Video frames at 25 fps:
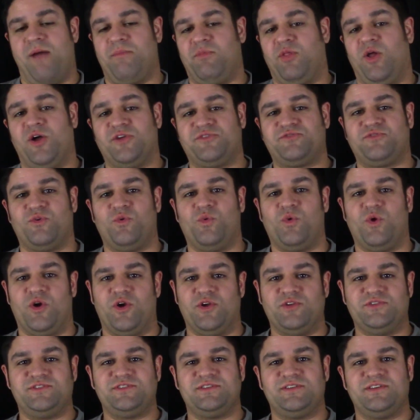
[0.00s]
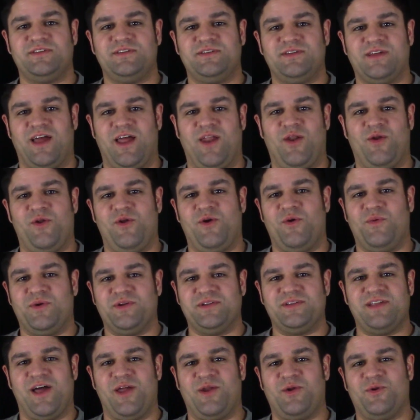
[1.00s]
I'm lost for words. I don't know
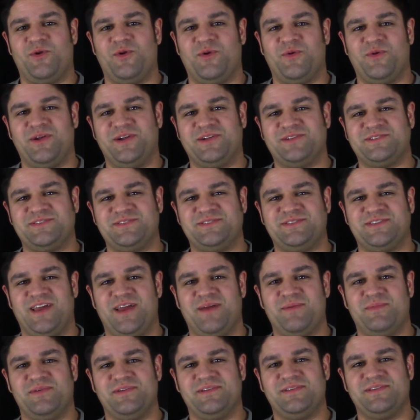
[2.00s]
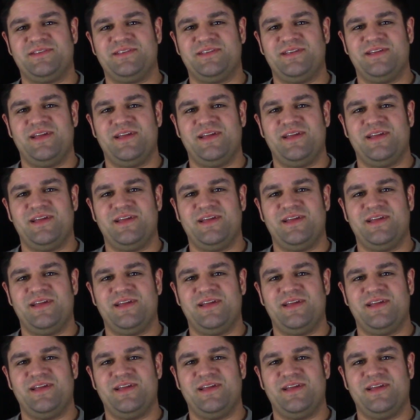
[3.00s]
what else to say, but